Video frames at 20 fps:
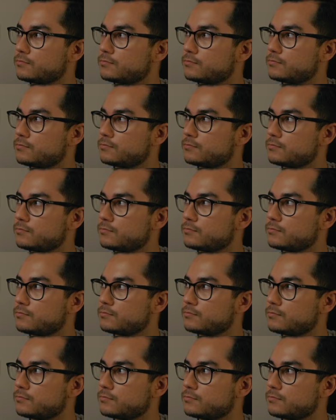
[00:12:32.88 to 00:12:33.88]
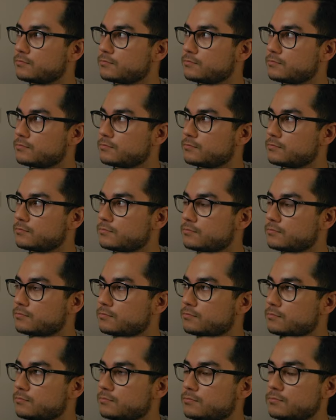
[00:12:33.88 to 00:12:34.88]

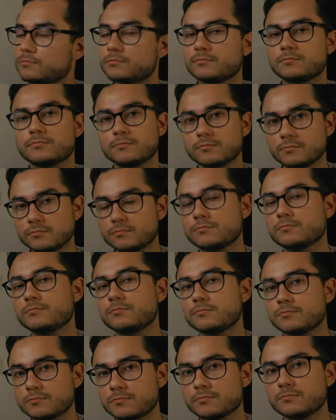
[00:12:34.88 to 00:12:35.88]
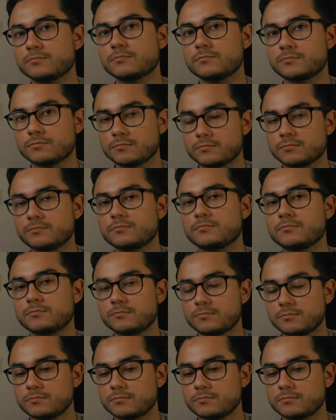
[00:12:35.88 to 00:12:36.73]
(silent)